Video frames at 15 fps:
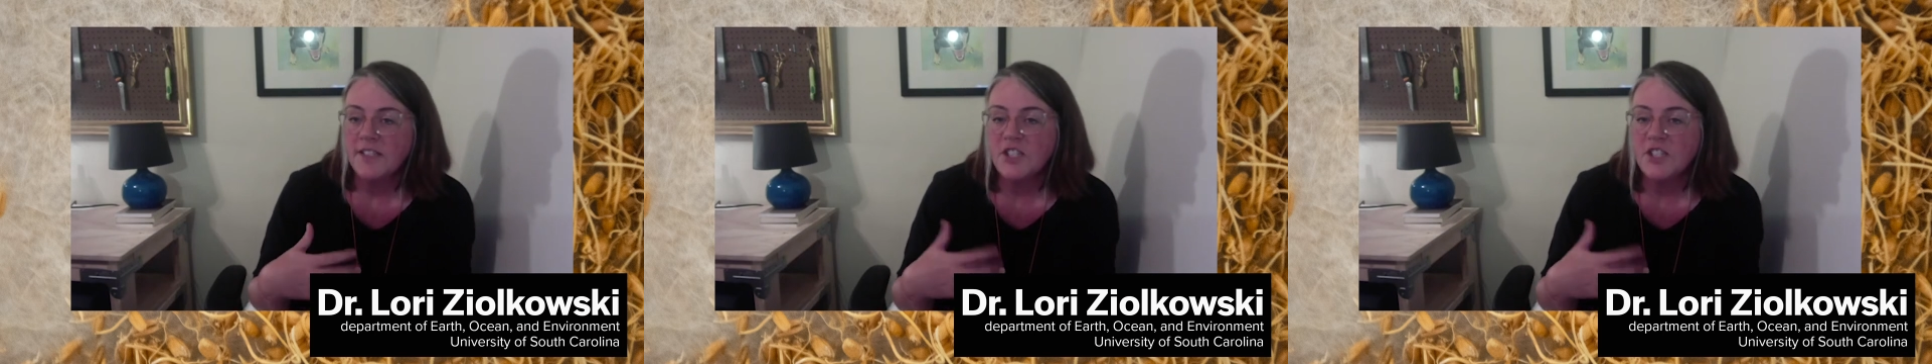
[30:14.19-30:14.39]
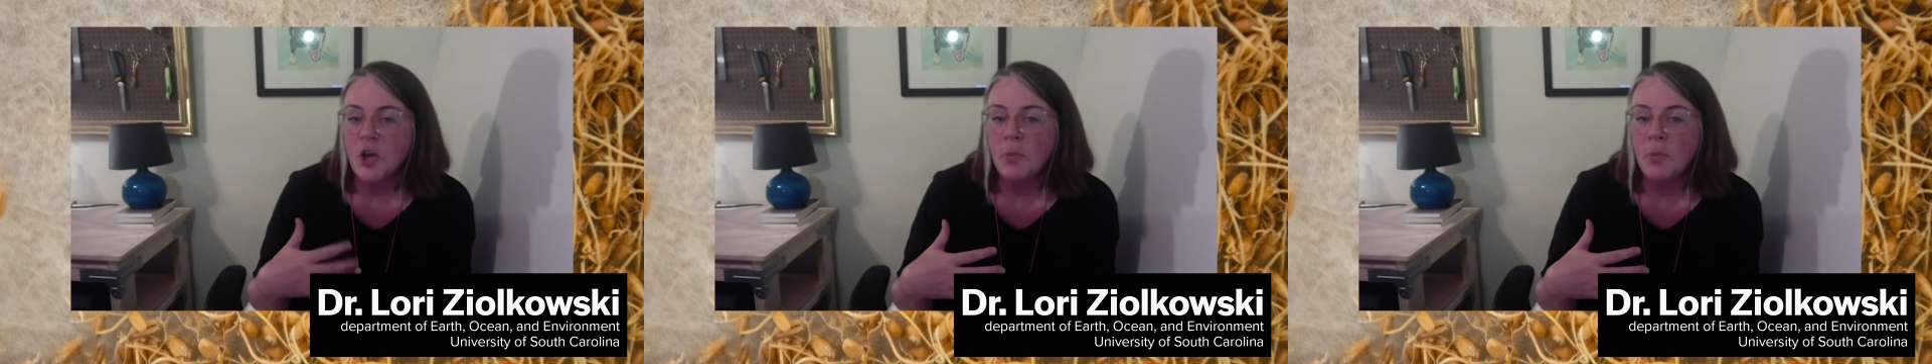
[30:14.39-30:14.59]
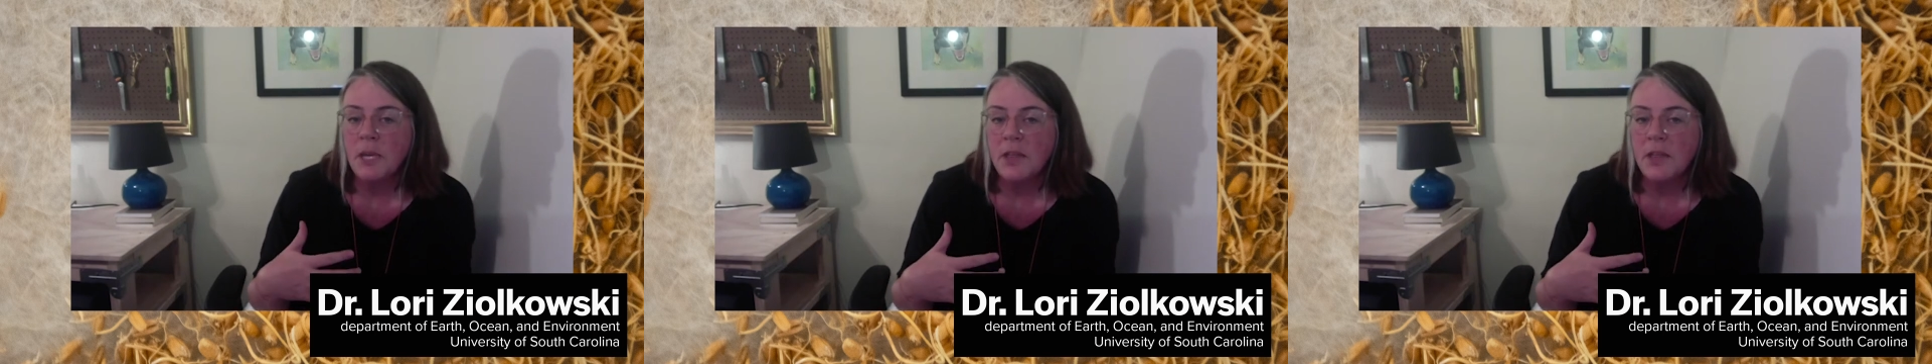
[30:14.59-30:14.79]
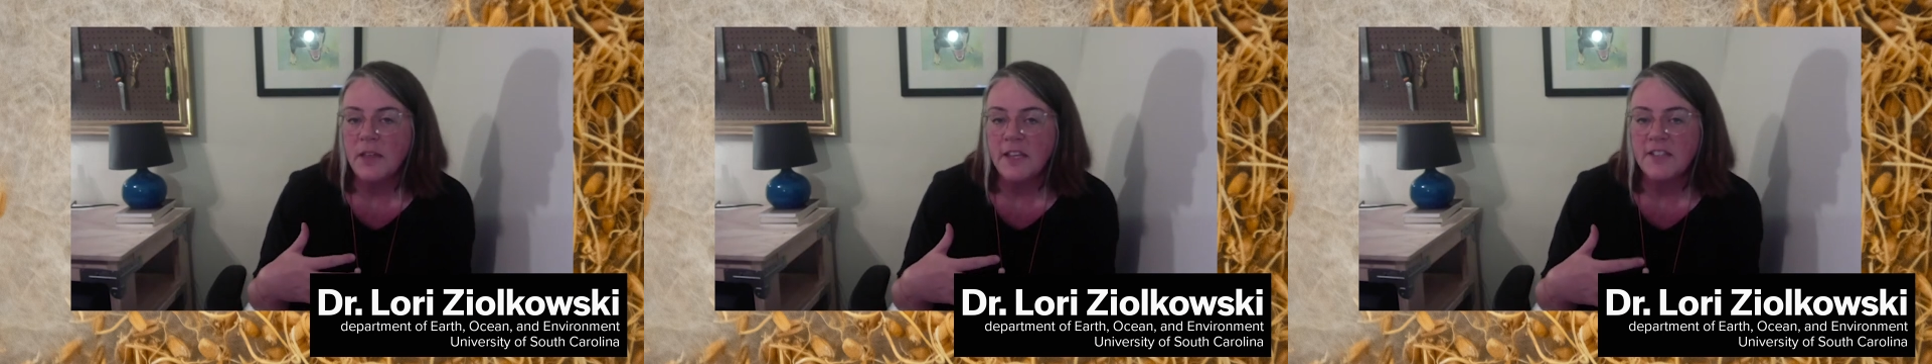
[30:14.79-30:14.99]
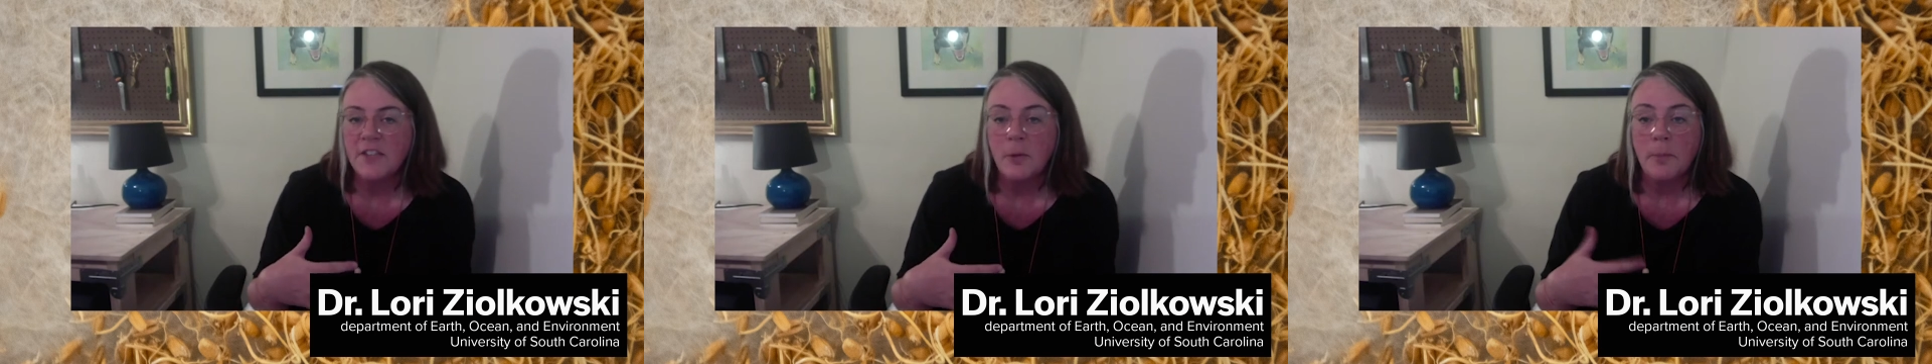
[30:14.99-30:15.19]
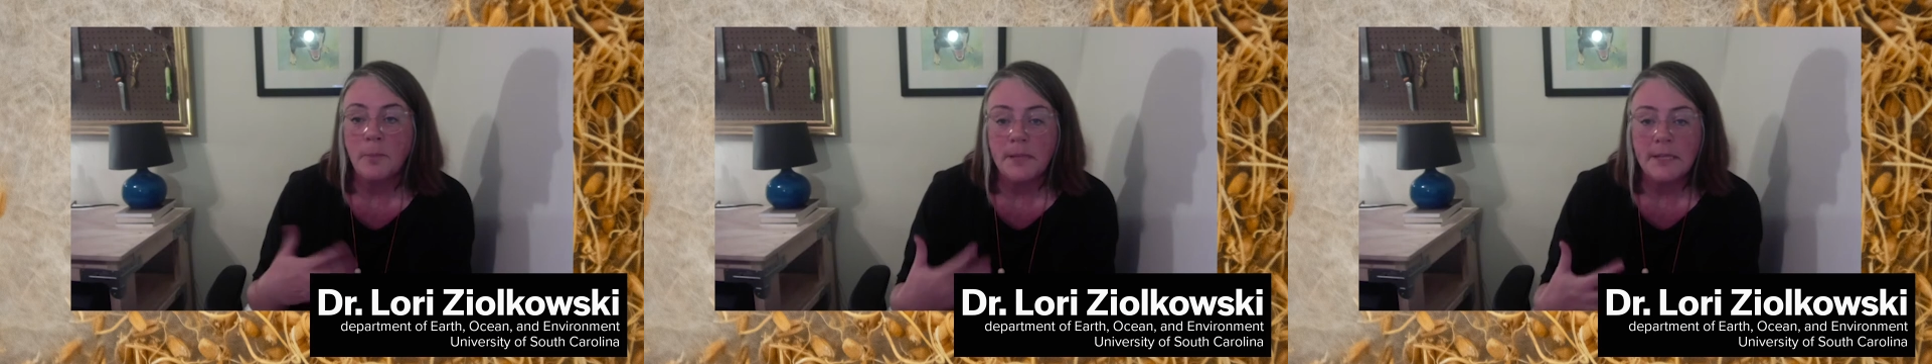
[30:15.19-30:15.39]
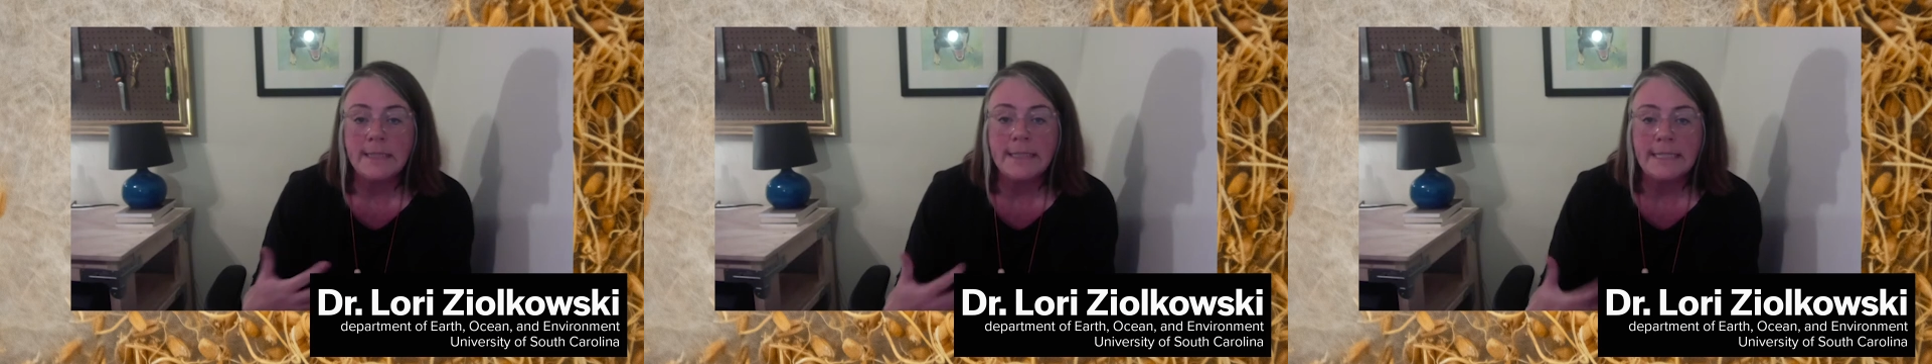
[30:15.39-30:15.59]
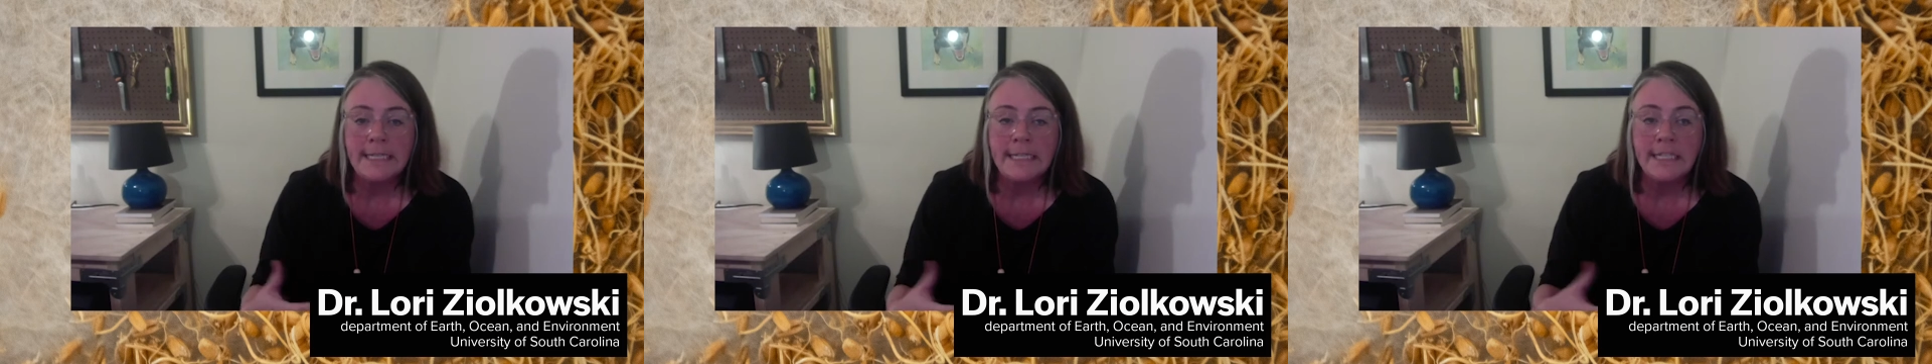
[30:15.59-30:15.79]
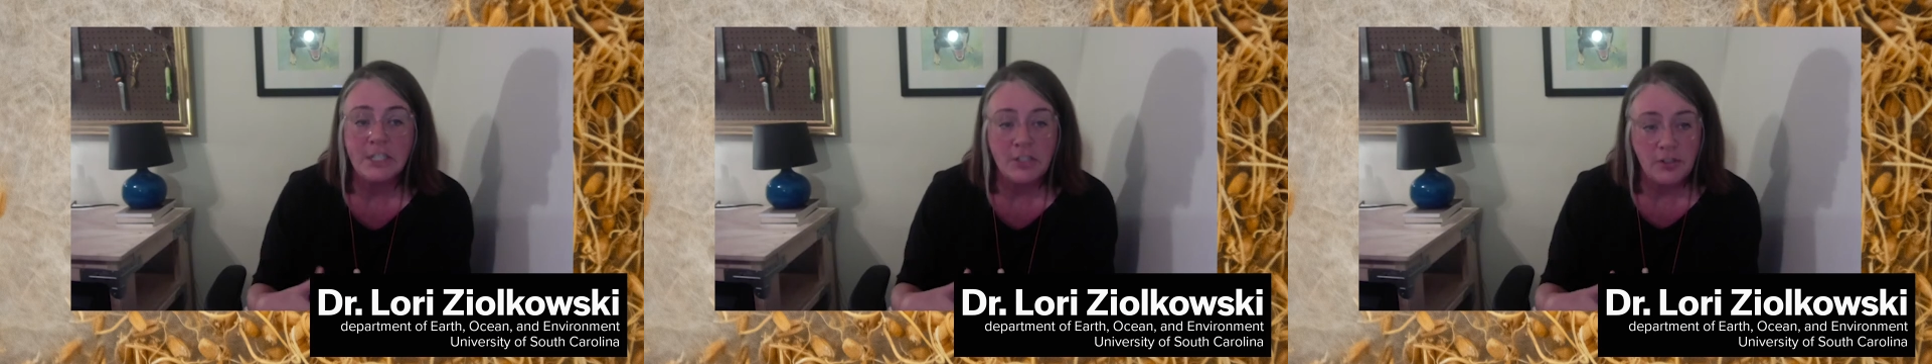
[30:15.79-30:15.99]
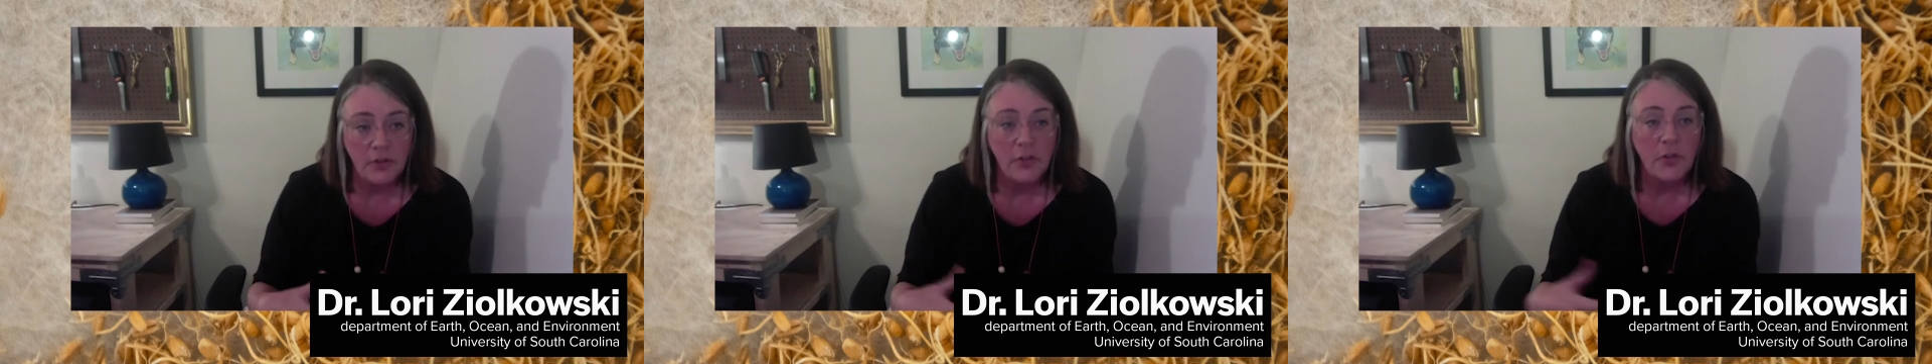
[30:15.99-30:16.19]
so many things are built
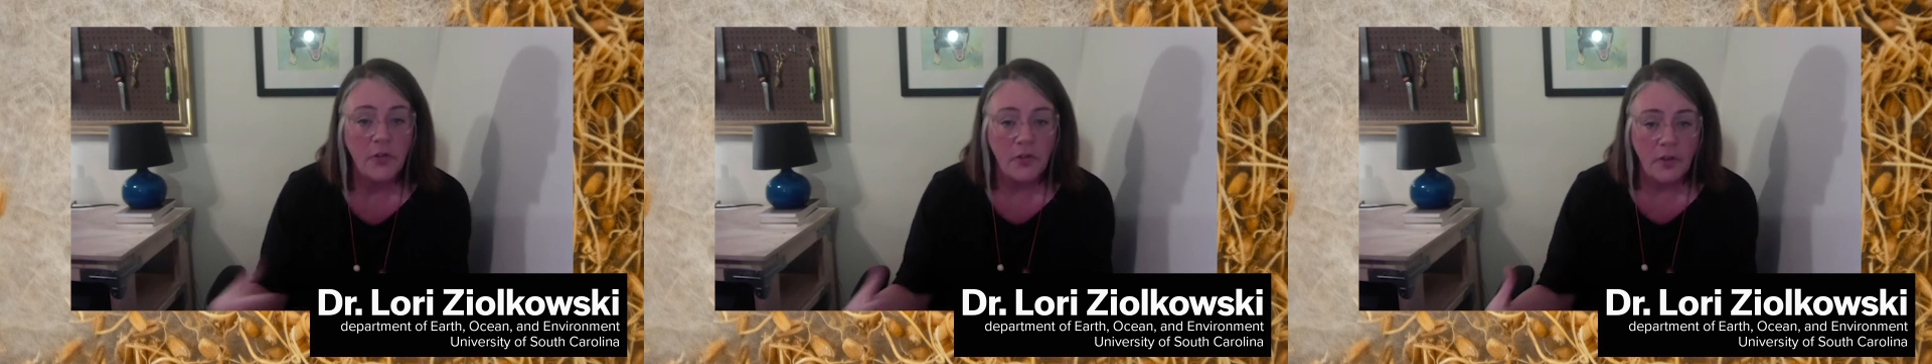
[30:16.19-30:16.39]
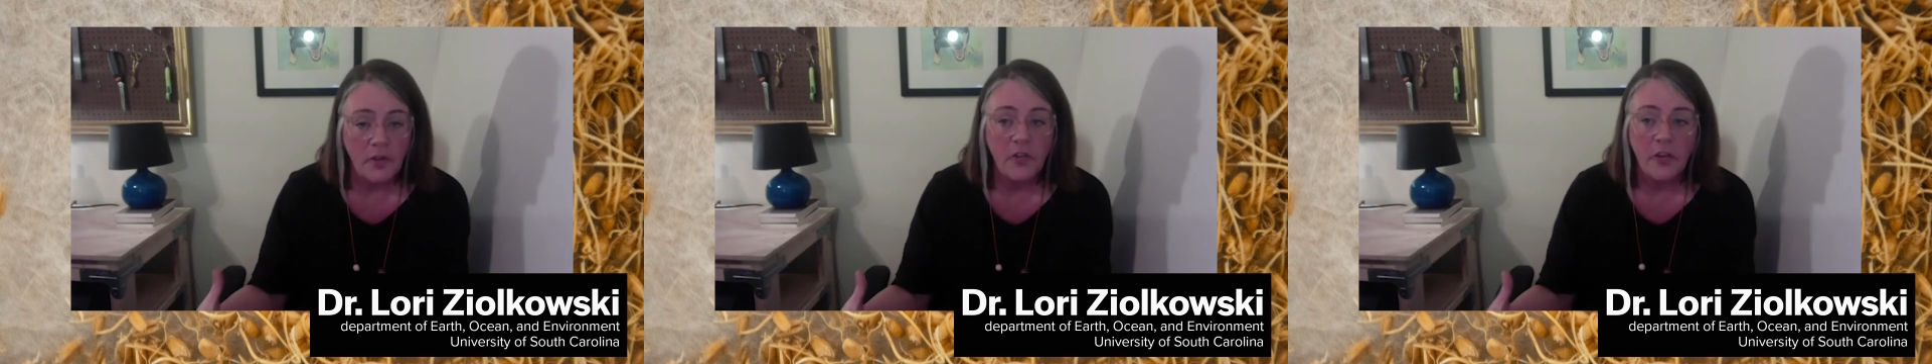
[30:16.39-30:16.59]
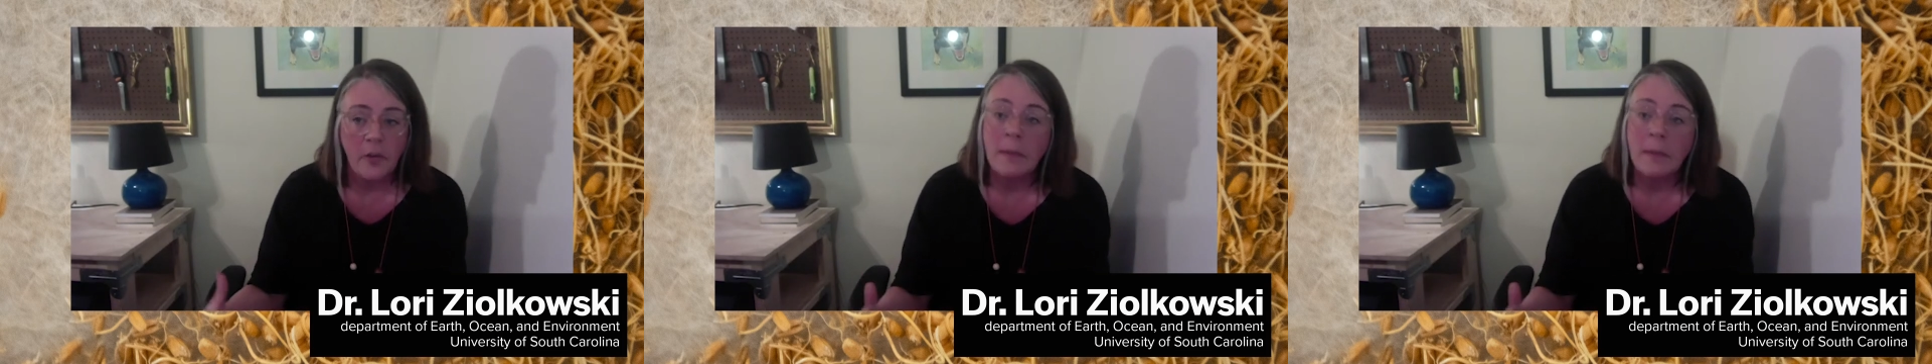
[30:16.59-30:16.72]
into the system